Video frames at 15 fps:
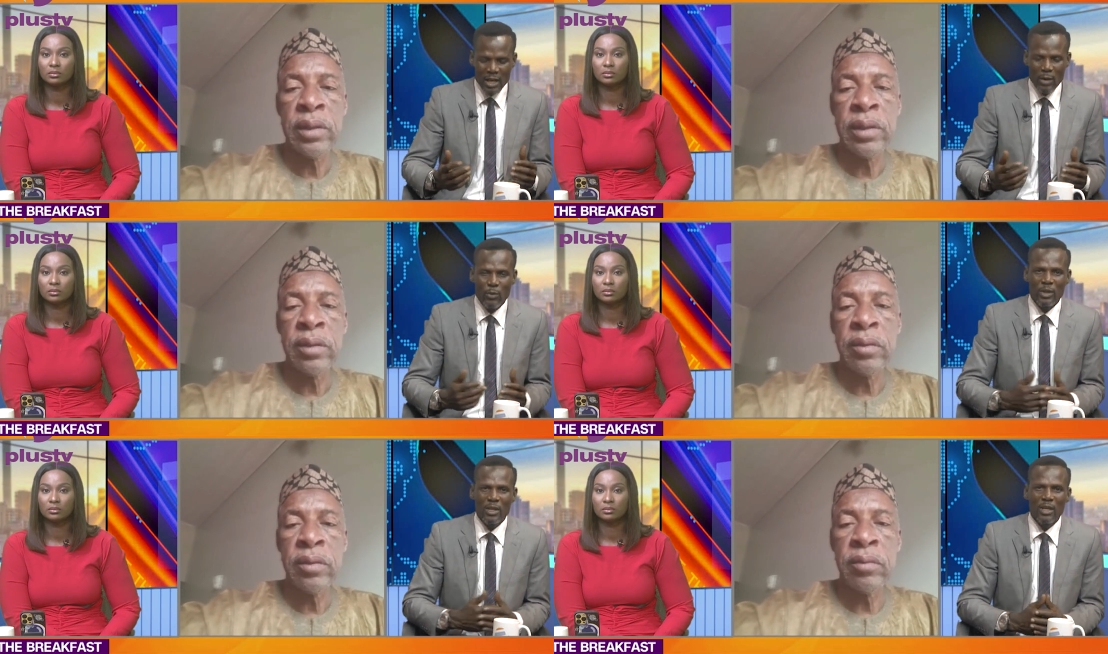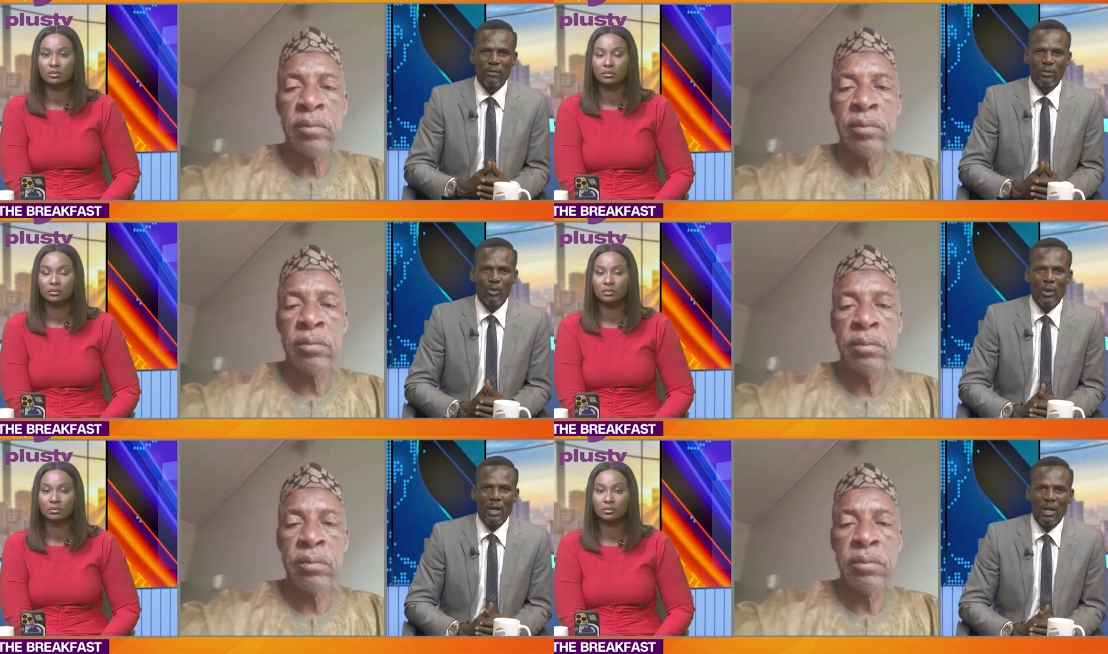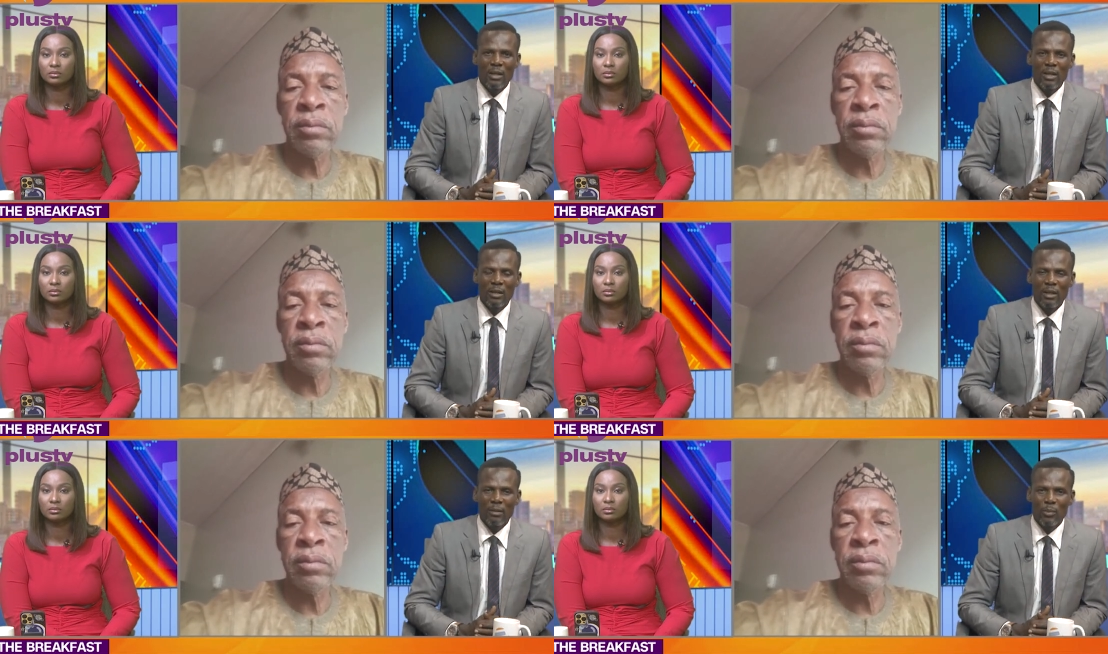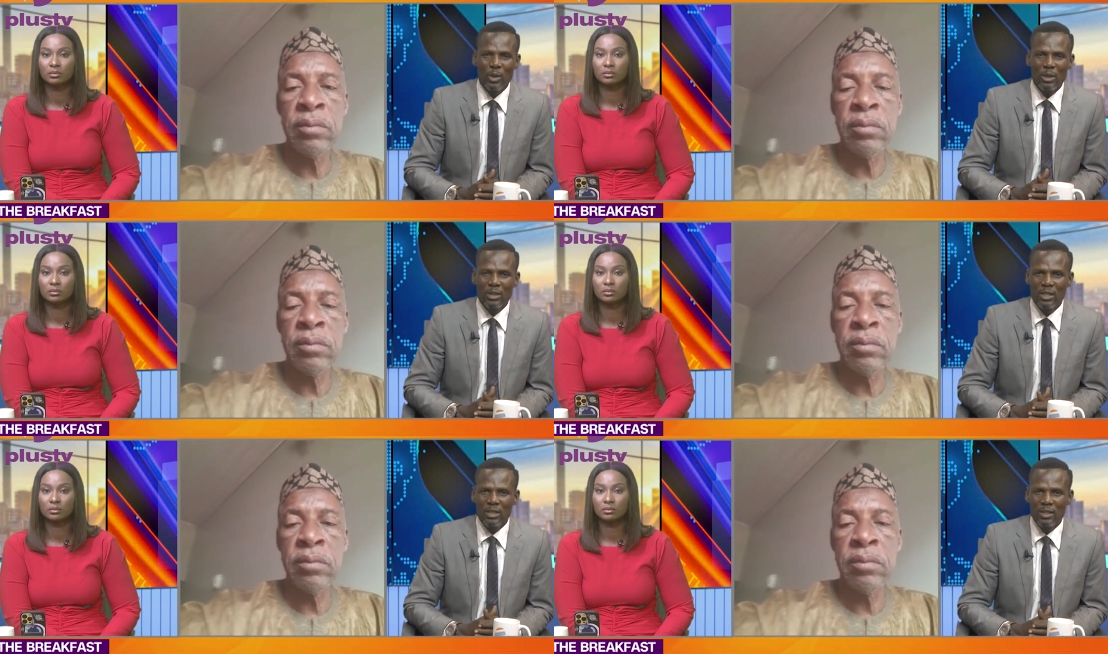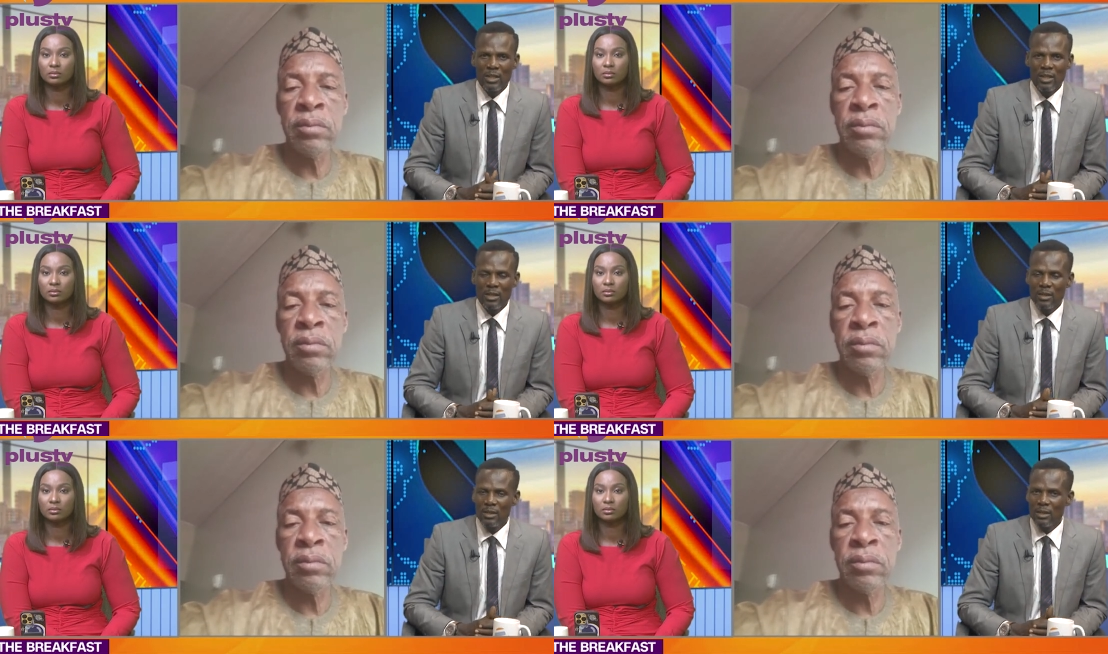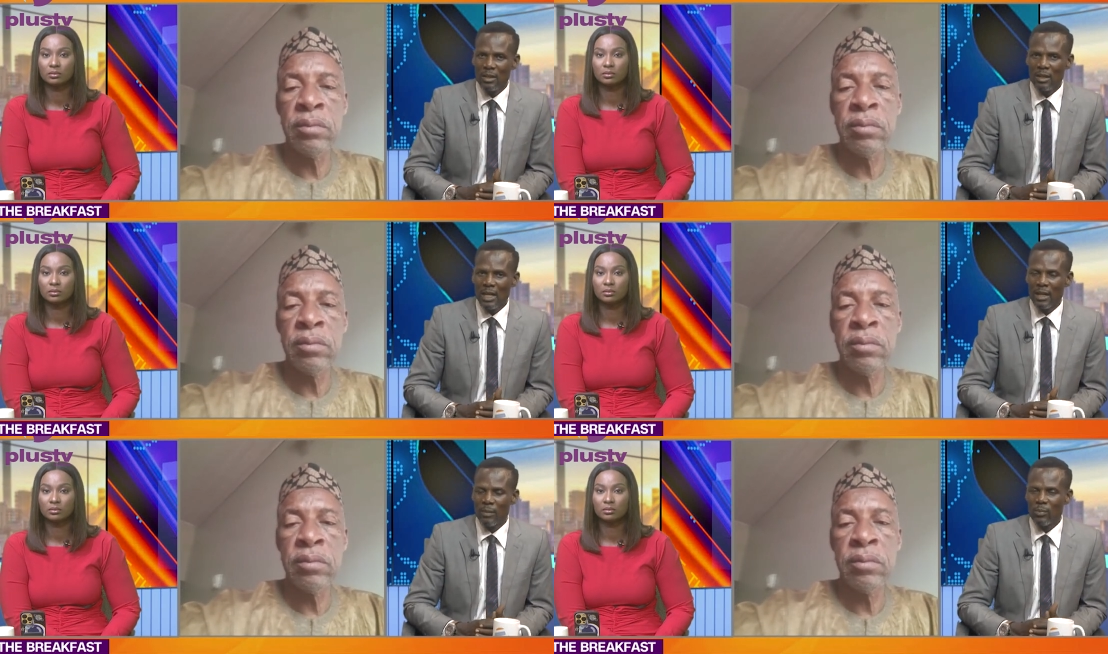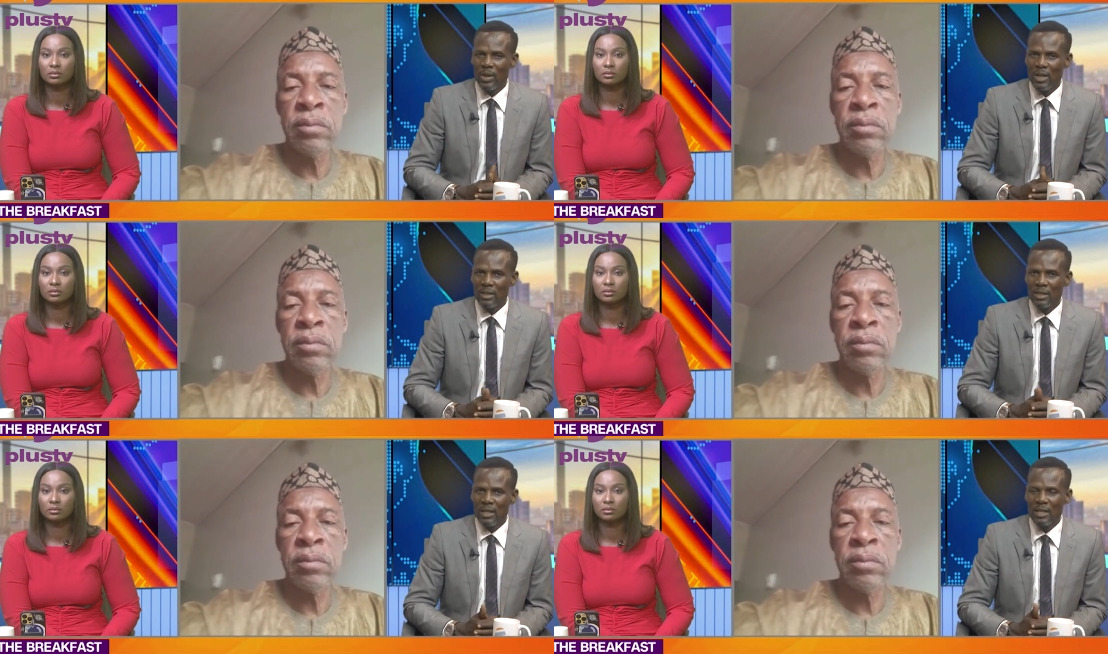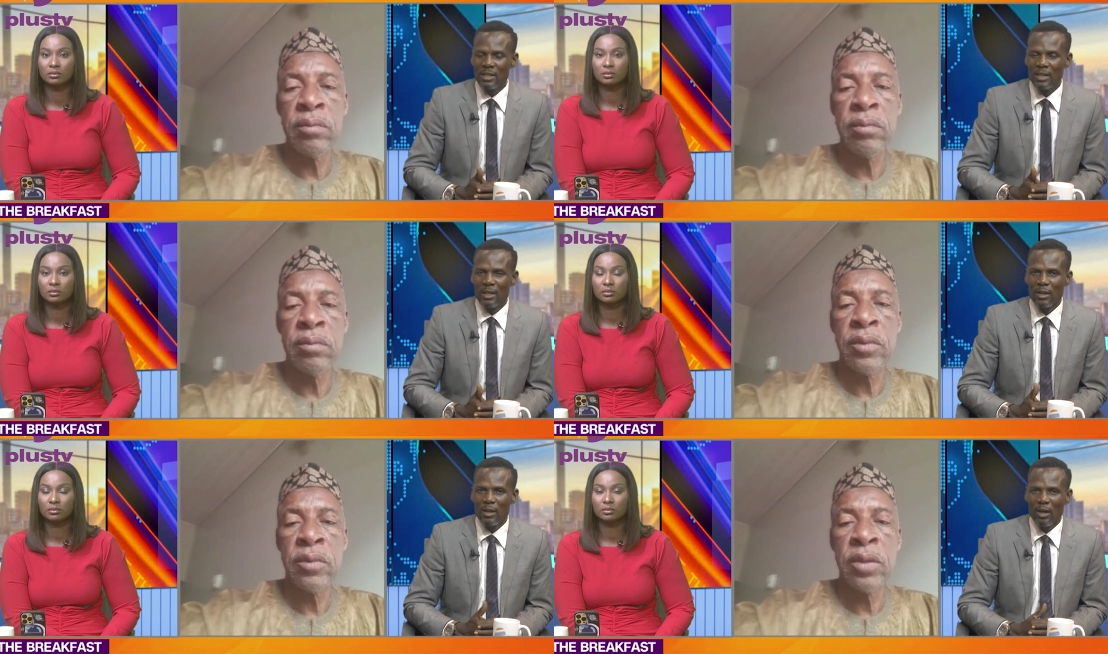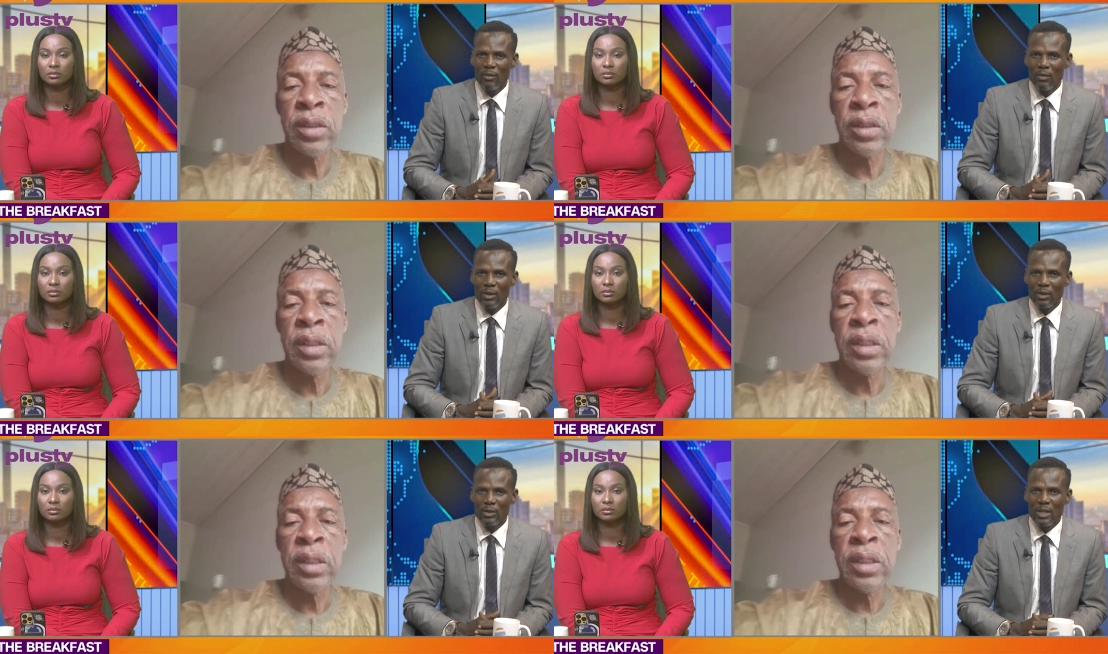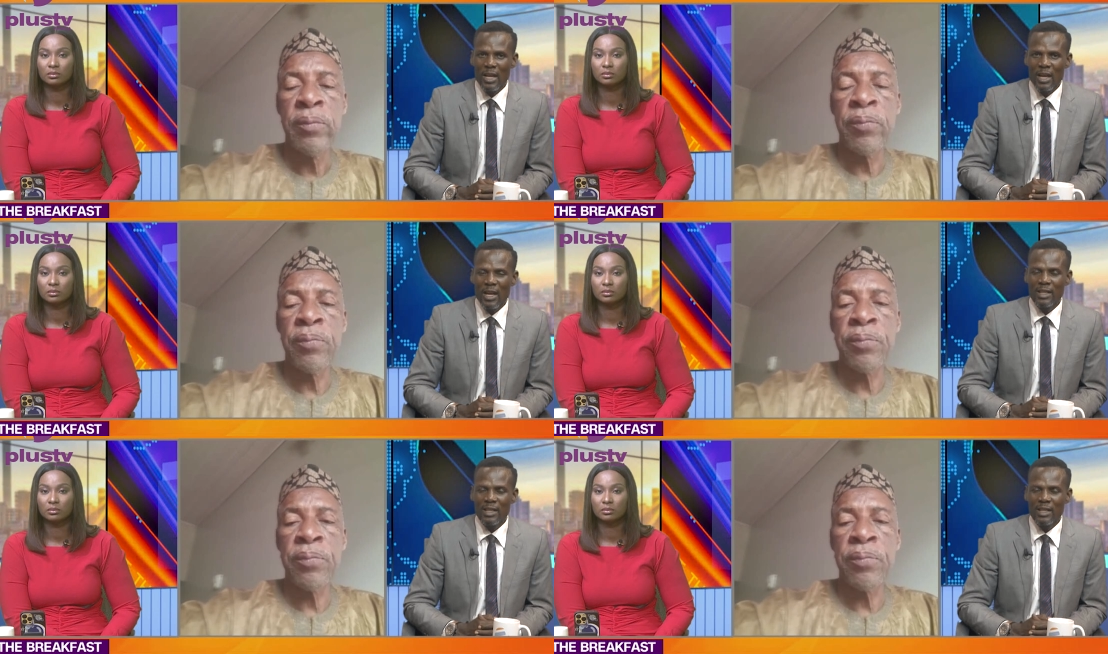Speaker 1: that we give to our politicians, like president and governors,